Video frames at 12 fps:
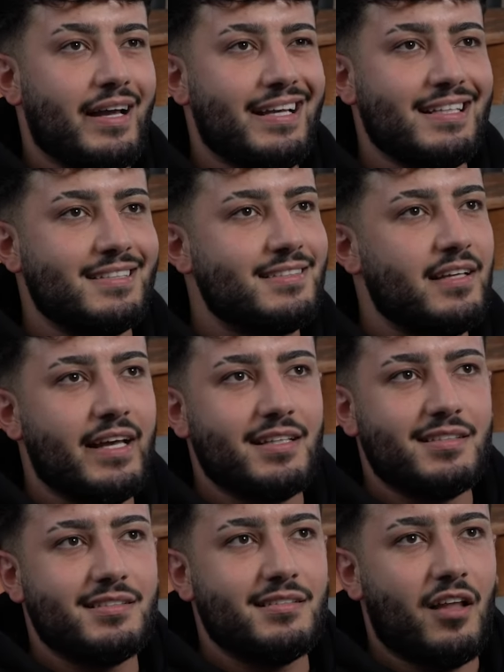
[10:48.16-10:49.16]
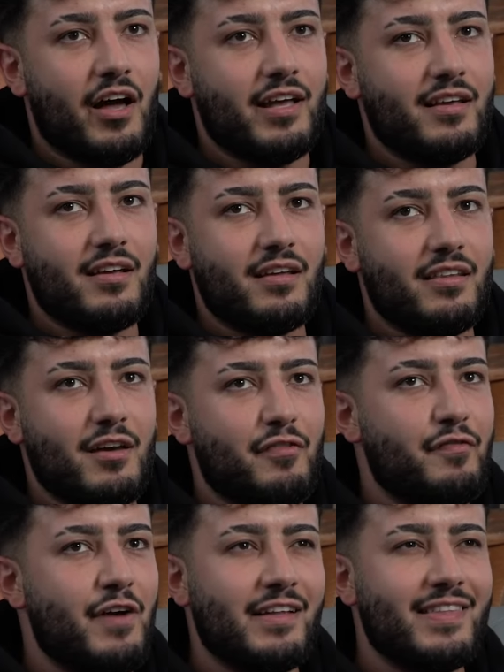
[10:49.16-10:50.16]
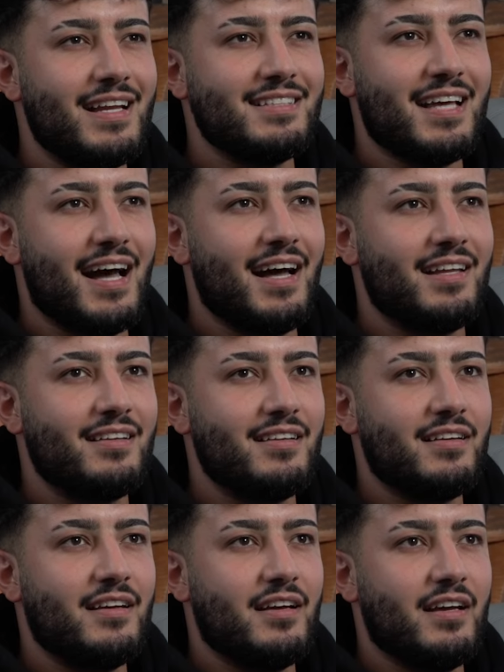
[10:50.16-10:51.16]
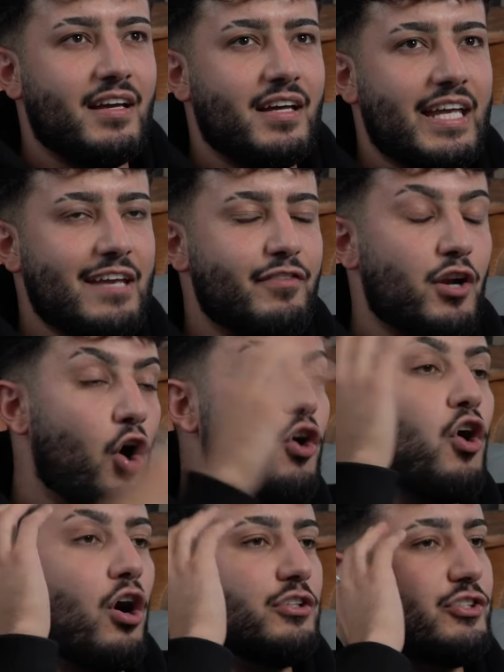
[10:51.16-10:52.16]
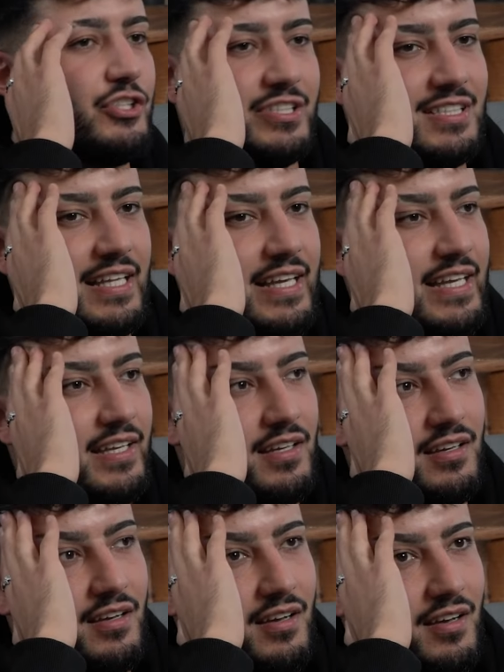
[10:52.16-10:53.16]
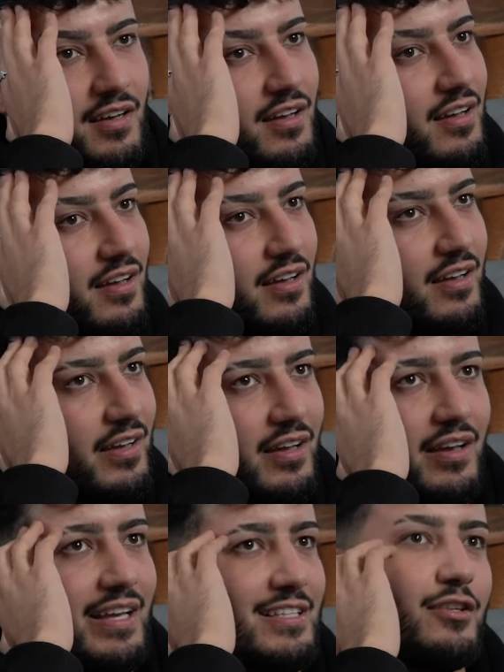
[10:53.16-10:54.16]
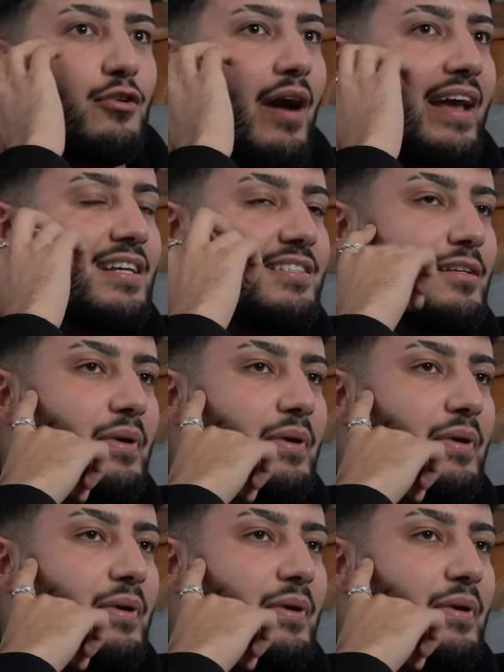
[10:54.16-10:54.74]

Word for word: is, is like the effect that it's had, even unconsciously, is crazy,